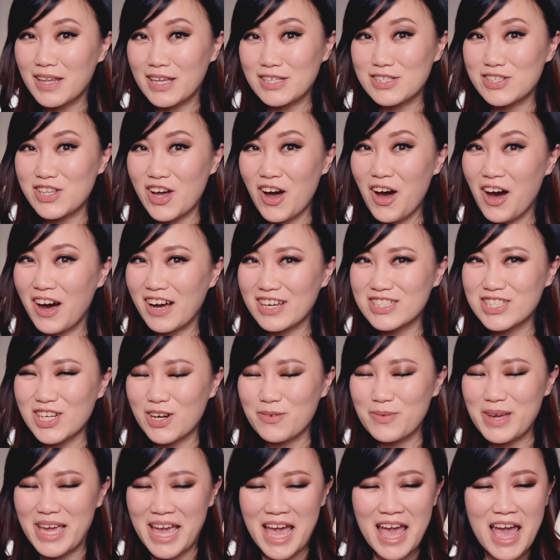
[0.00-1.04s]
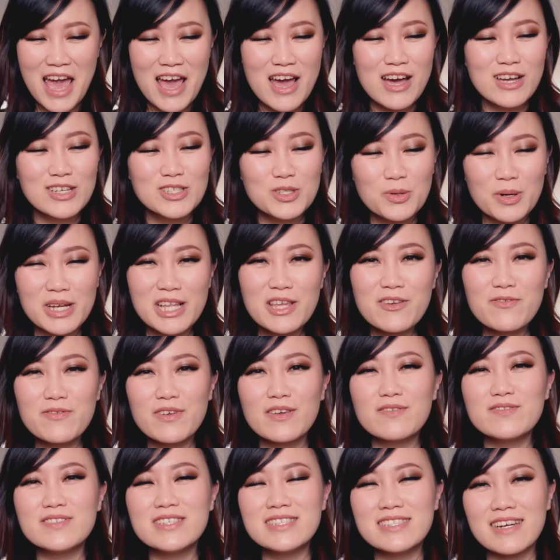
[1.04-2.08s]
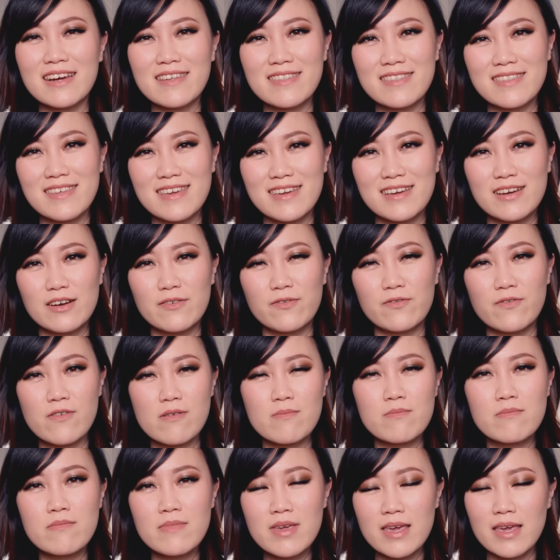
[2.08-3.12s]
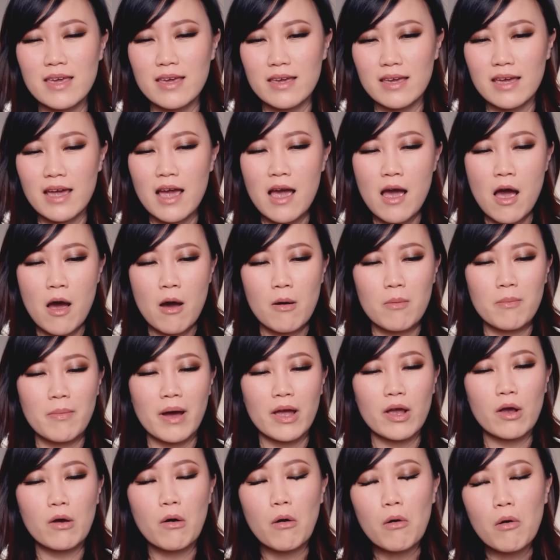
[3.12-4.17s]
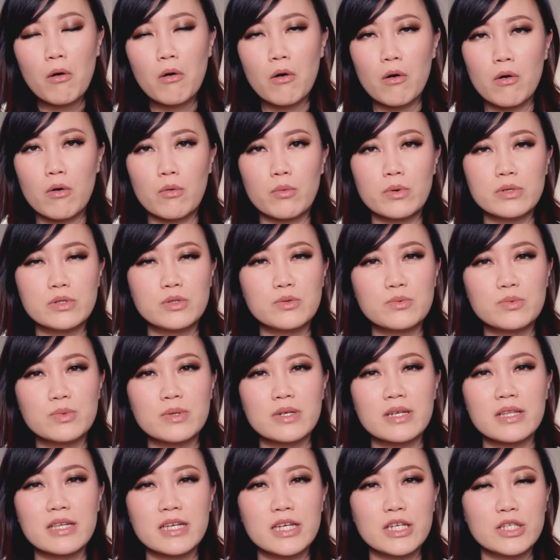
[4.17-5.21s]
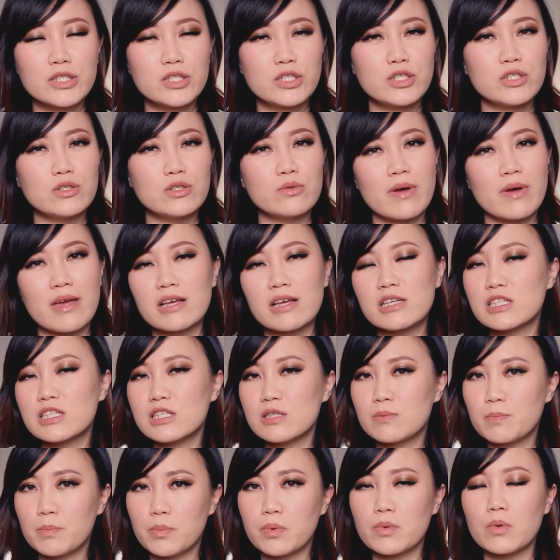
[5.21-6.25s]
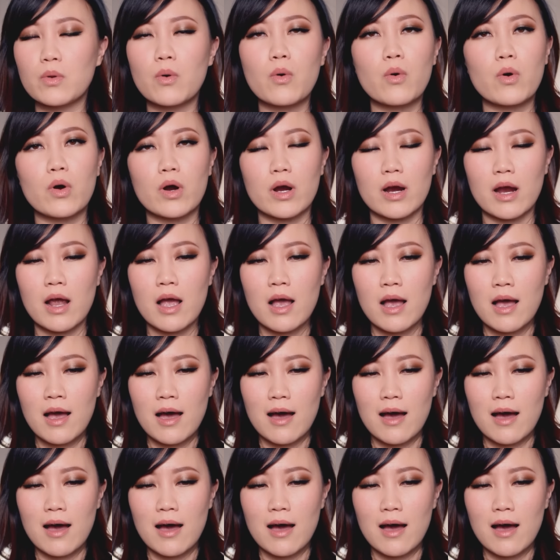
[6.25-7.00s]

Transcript: let's talk, shall we? 2015, I think for me, my goal was really to explore.